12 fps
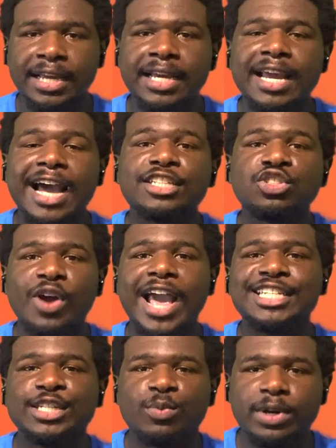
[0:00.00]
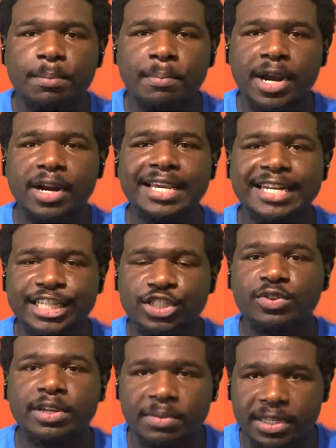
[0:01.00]
got traction with American
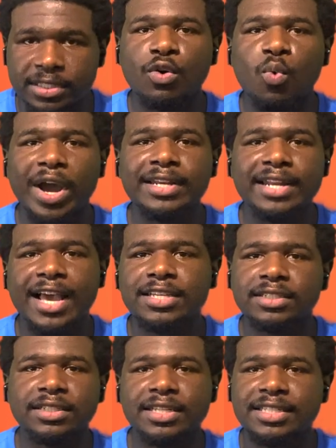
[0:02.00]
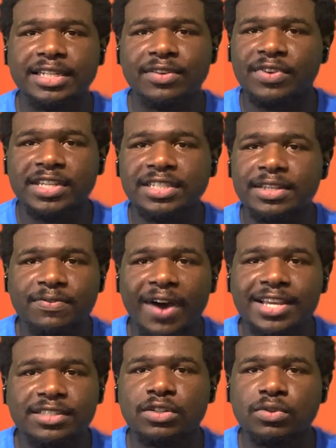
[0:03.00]
extremists, white nationalists, and eventually
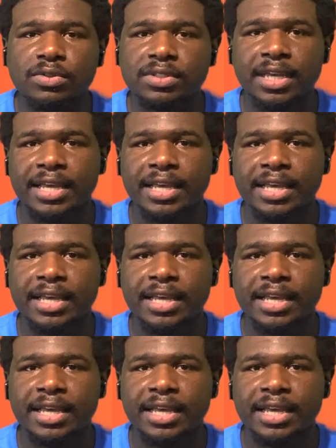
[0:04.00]
Fox News.